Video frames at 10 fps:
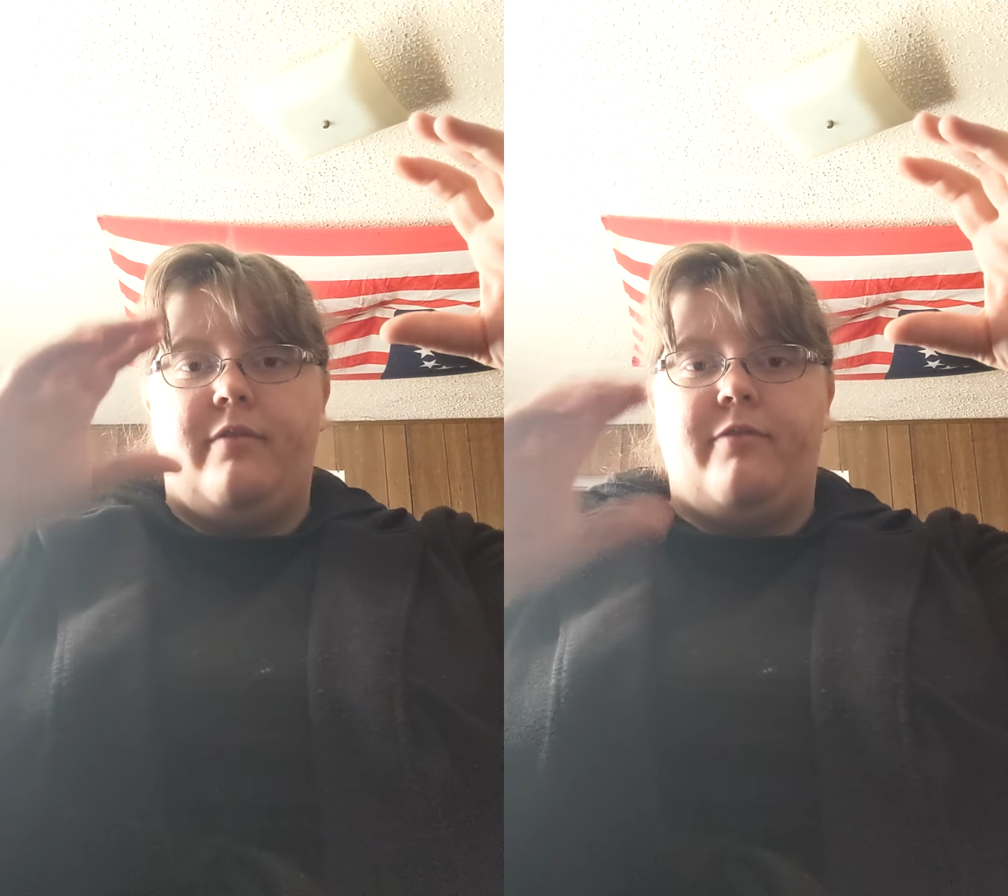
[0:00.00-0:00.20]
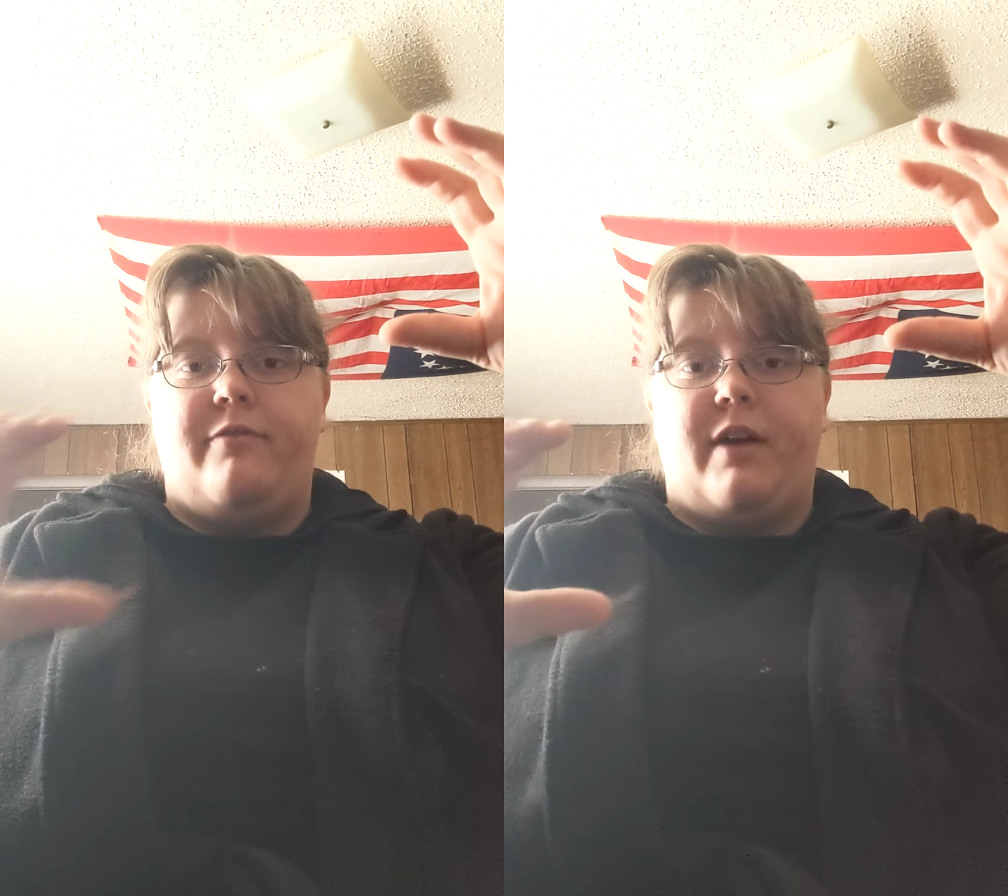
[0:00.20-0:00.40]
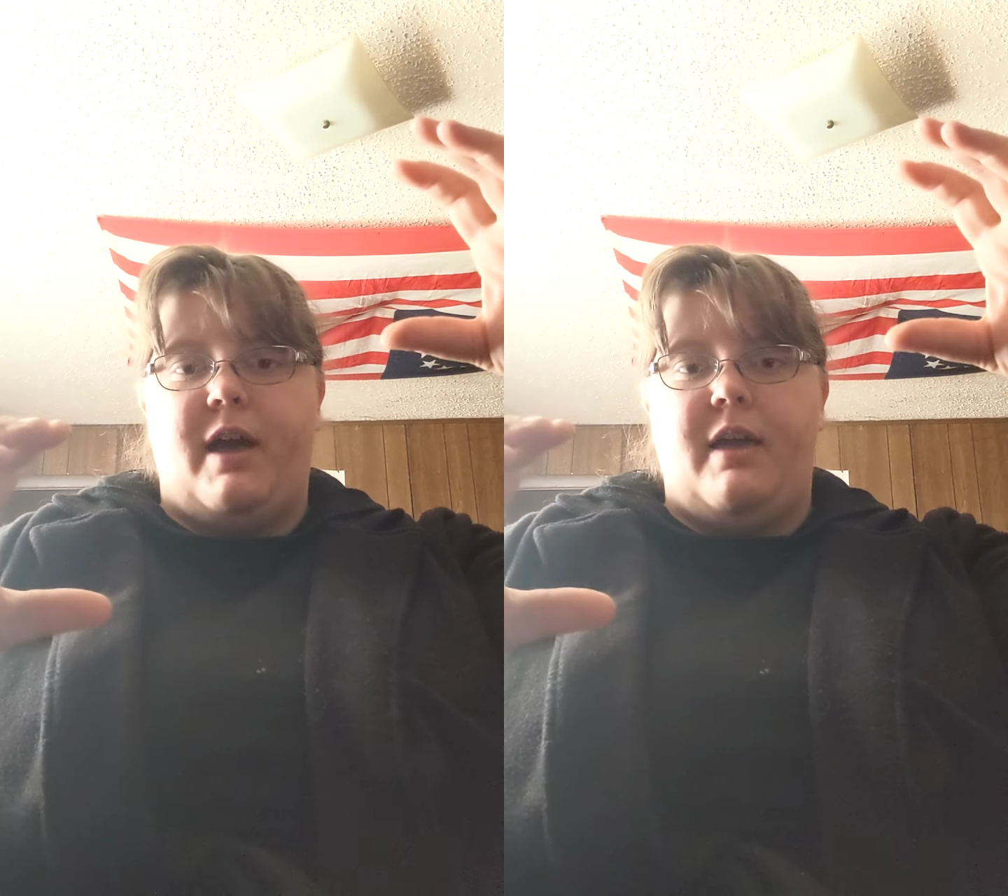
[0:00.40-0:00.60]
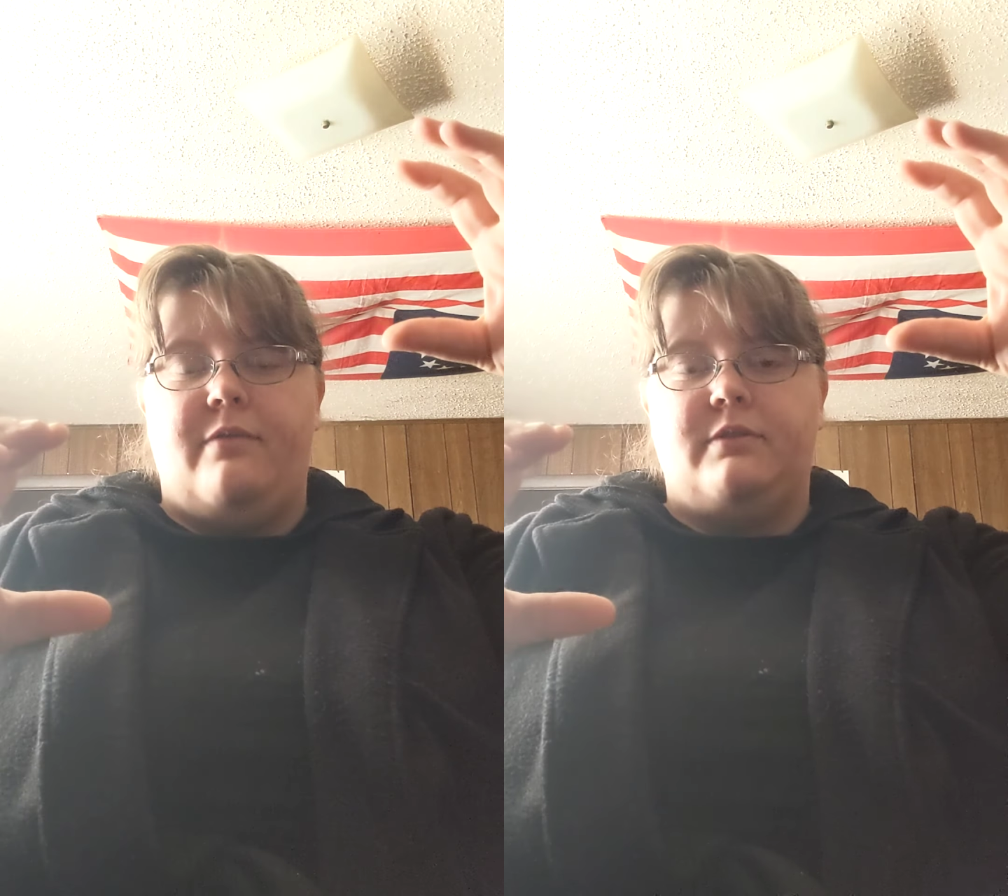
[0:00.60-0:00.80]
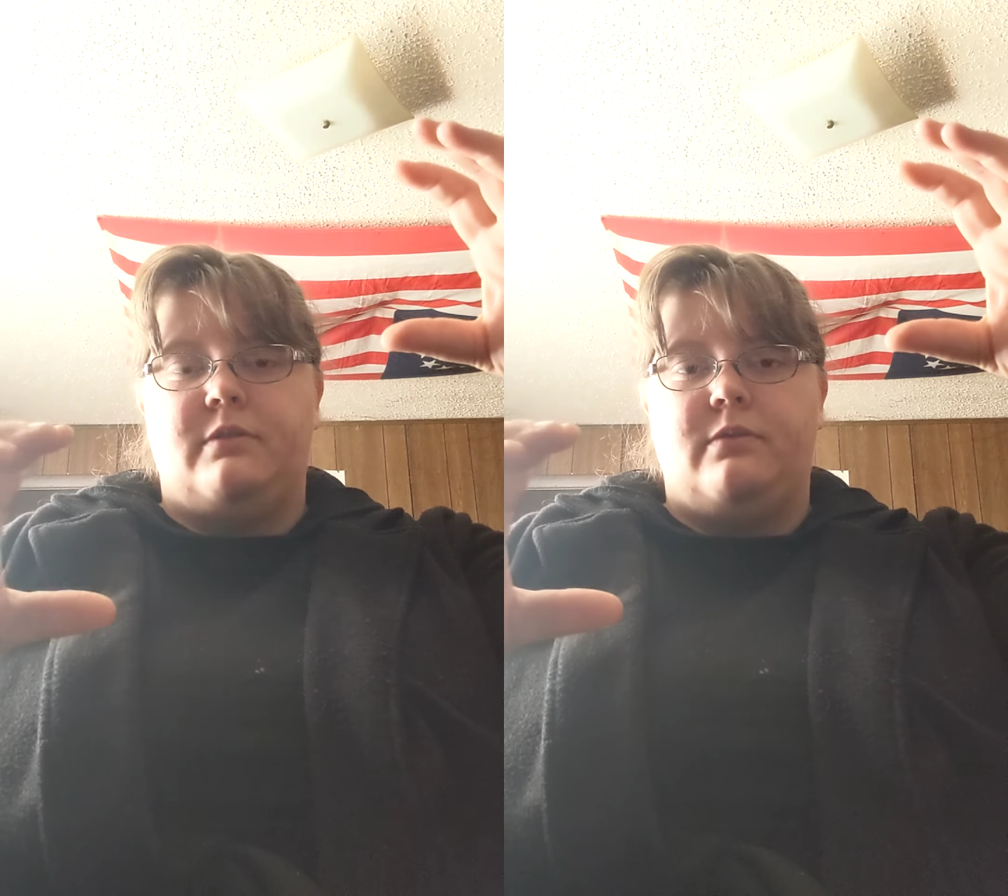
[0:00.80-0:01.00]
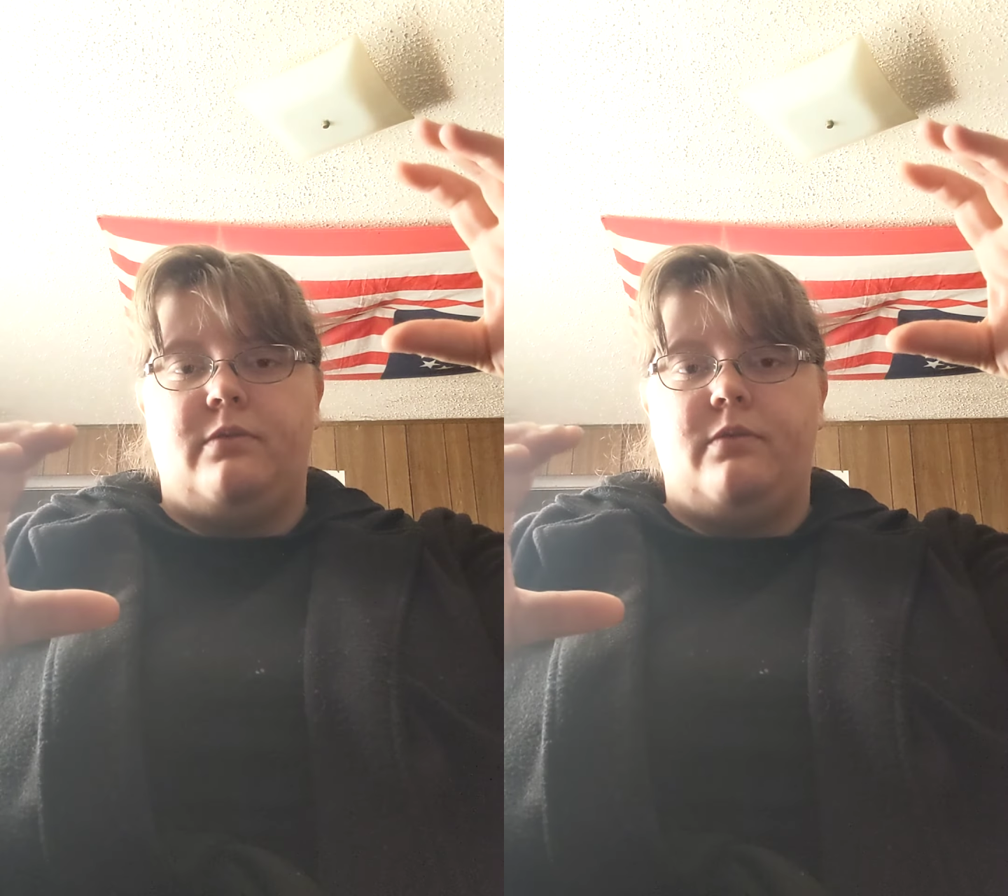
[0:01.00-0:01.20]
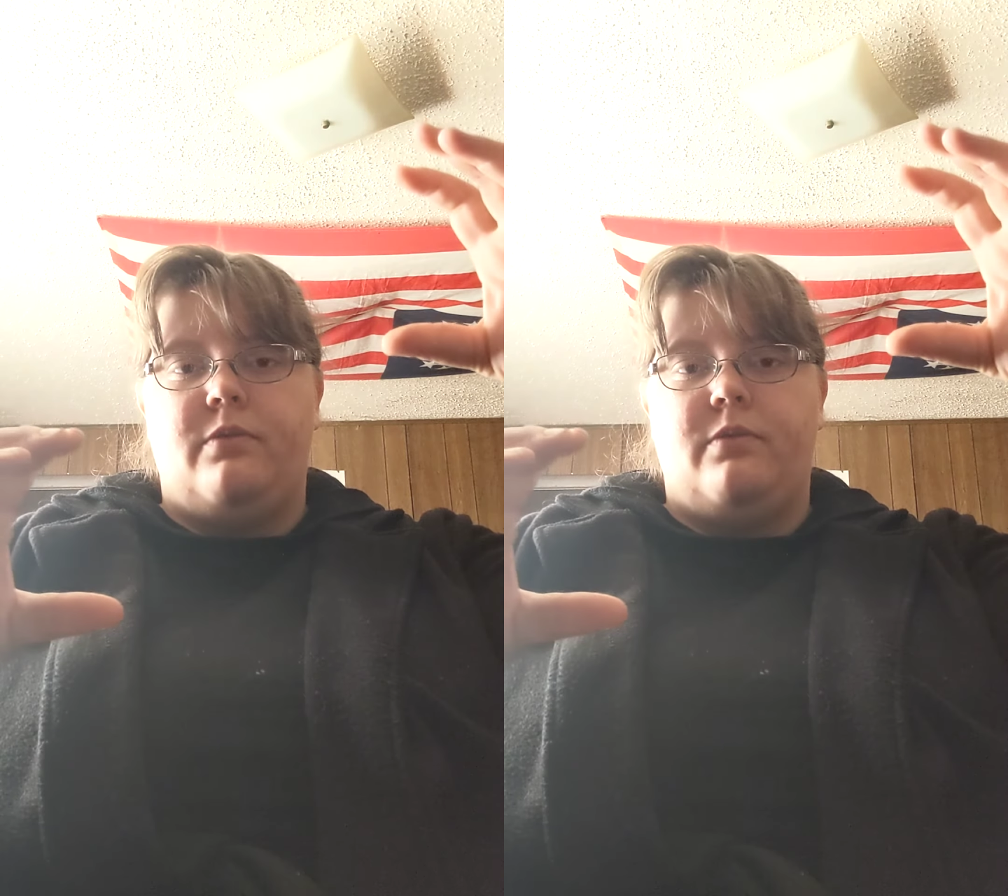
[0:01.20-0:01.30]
5, Zone